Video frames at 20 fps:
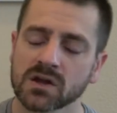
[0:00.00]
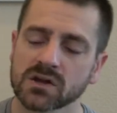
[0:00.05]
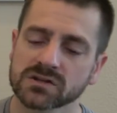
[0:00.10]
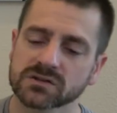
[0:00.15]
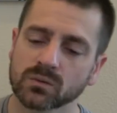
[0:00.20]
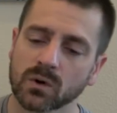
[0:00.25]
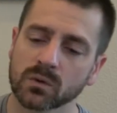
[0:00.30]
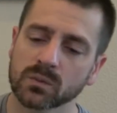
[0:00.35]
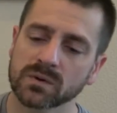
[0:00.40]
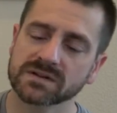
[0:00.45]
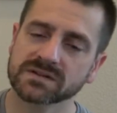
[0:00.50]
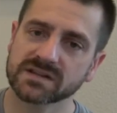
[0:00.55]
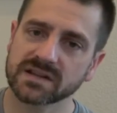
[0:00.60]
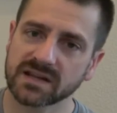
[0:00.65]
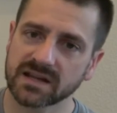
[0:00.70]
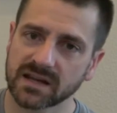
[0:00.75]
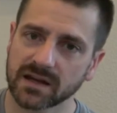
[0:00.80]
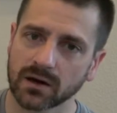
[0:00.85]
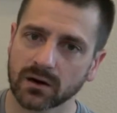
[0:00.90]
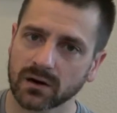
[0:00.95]
So what we
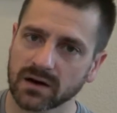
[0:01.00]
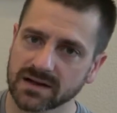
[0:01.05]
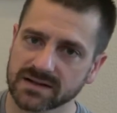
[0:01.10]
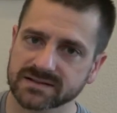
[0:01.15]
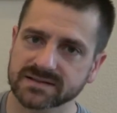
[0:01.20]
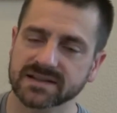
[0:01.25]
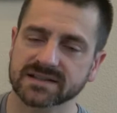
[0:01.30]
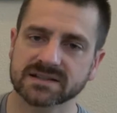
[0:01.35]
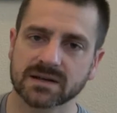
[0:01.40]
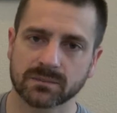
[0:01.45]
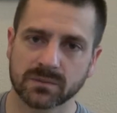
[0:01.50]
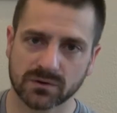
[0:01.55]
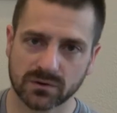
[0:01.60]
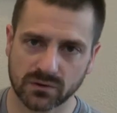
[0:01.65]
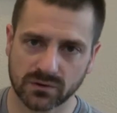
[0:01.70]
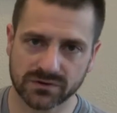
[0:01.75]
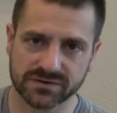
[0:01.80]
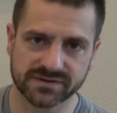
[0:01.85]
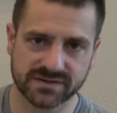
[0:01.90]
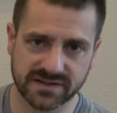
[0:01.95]
see here is a
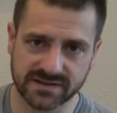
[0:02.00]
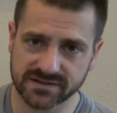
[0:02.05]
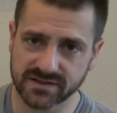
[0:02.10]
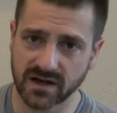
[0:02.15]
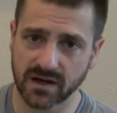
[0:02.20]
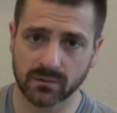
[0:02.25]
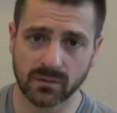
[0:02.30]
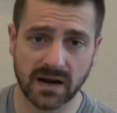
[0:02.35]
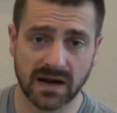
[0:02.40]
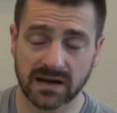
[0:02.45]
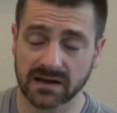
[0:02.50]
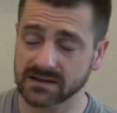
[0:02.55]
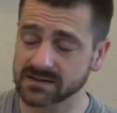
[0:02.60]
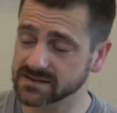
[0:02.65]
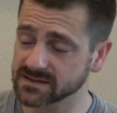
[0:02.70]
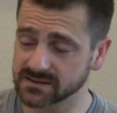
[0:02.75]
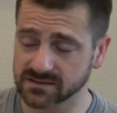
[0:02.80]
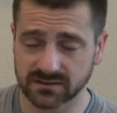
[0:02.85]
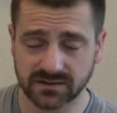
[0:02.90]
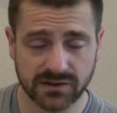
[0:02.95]
typical seesaw, right?
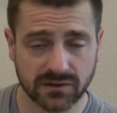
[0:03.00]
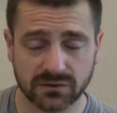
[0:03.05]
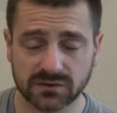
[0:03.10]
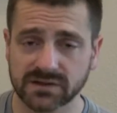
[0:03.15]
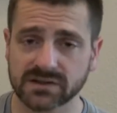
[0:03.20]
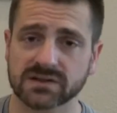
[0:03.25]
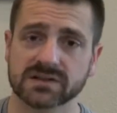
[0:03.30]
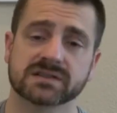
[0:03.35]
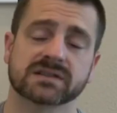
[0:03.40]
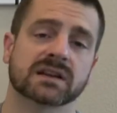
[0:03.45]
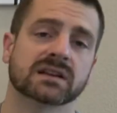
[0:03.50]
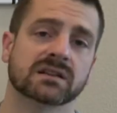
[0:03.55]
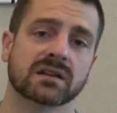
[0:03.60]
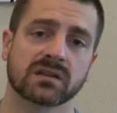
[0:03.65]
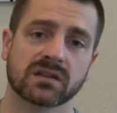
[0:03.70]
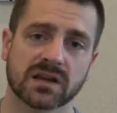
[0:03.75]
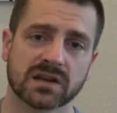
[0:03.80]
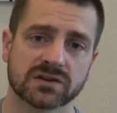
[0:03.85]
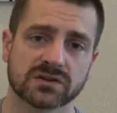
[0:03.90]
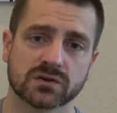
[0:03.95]
It's literally just like the
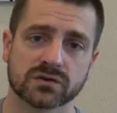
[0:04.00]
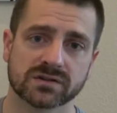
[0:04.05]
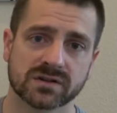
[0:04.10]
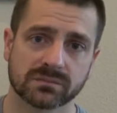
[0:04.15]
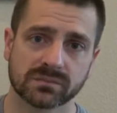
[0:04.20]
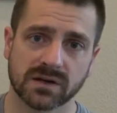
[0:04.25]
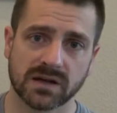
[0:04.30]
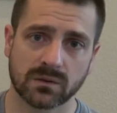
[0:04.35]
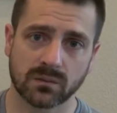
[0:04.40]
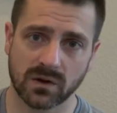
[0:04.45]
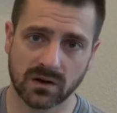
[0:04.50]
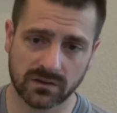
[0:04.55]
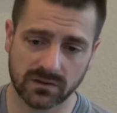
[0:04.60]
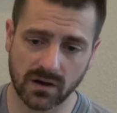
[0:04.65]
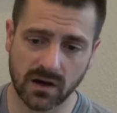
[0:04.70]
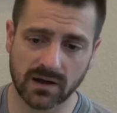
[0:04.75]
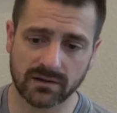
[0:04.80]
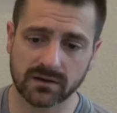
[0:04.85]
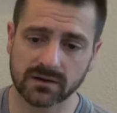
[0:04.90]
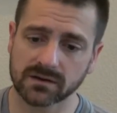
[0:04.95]
things you used to play with
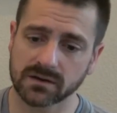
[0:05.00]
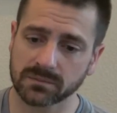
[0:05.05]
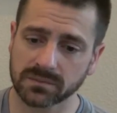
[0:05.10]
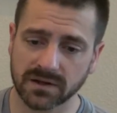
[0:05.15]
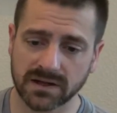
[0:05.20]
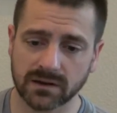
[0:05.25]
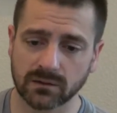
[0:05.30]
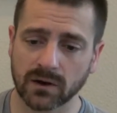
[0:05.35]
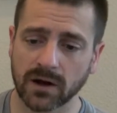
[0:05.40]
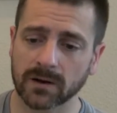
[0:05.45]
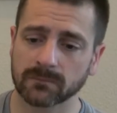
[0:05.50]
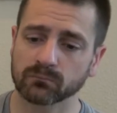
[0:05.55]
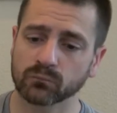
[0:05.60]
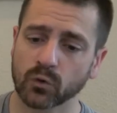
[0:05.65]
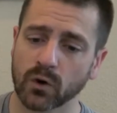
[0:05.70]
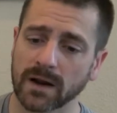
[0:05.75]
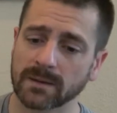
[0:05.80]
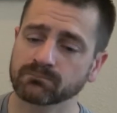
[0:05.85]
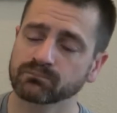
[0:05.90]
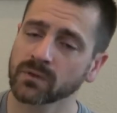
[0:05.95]
on the playground,
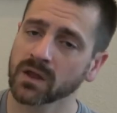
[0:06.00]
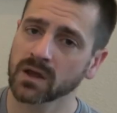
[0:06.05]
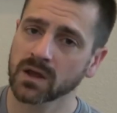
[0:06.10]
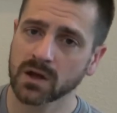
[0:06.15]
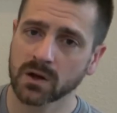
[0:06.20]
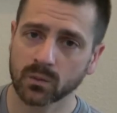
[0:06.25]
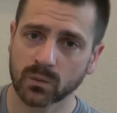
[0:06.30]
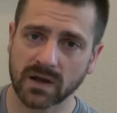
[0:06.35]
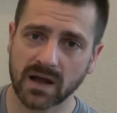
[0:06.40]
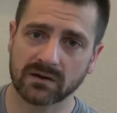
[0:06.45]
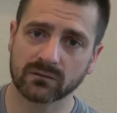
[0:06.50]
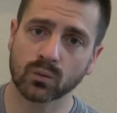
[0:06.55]
right? We have